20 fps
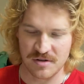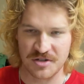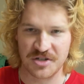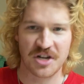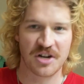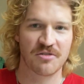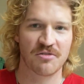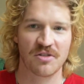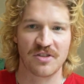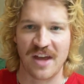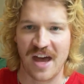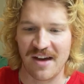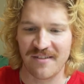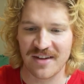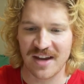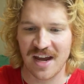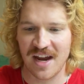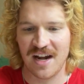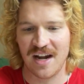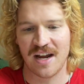general
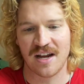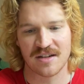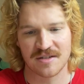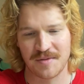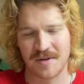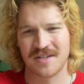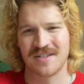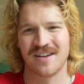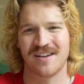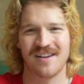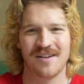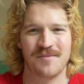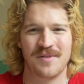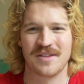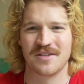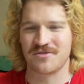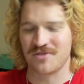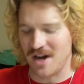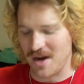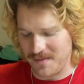navigating, especially I'm
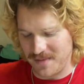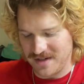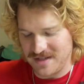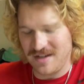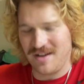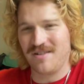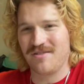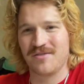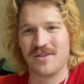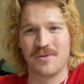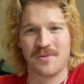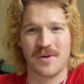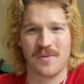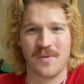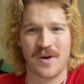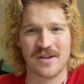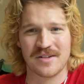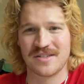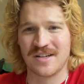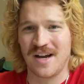in the tropics. I don't really want
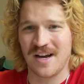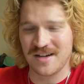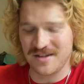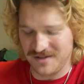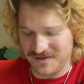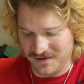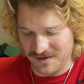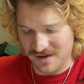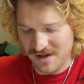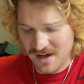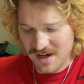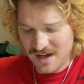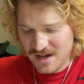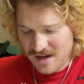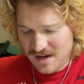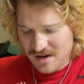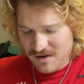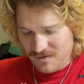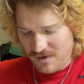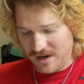to wear socks and
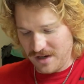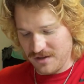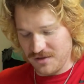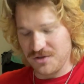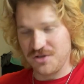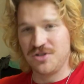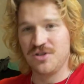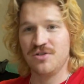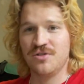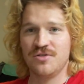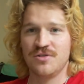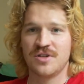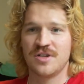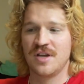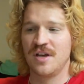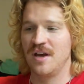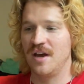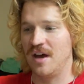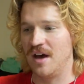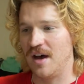regular
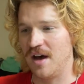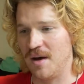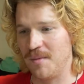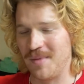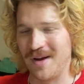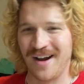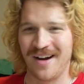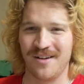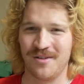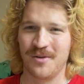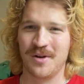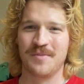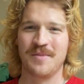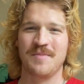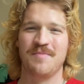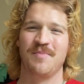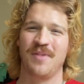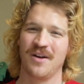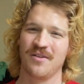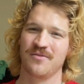shoes, but I don't want to
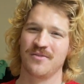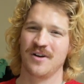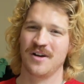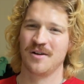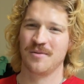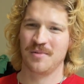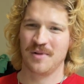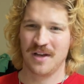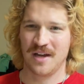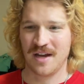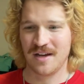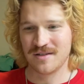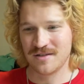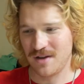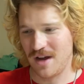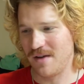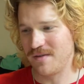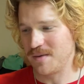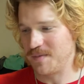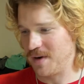be barefoot in a plane.
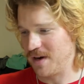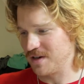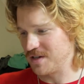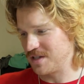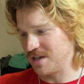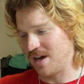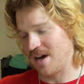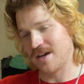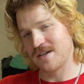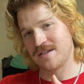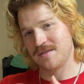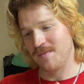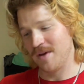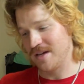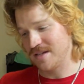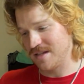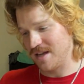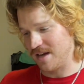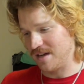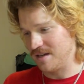So having a pair of socks
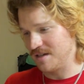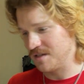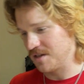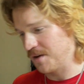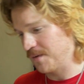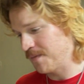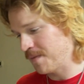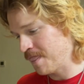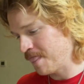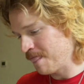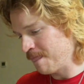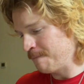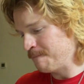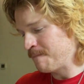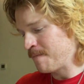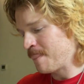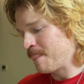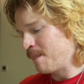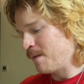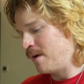makes that easier.
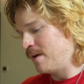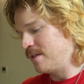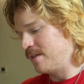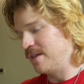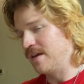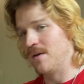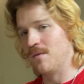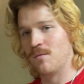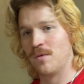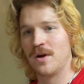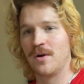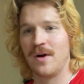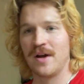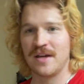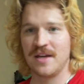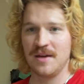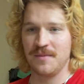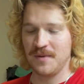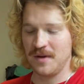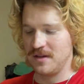Then what do
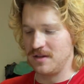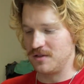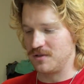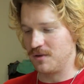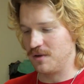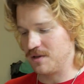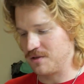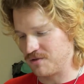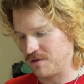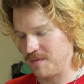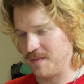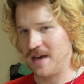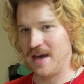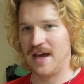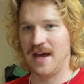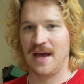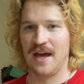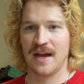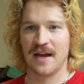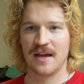I keep in the toiletry
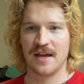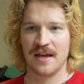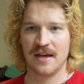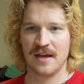bag?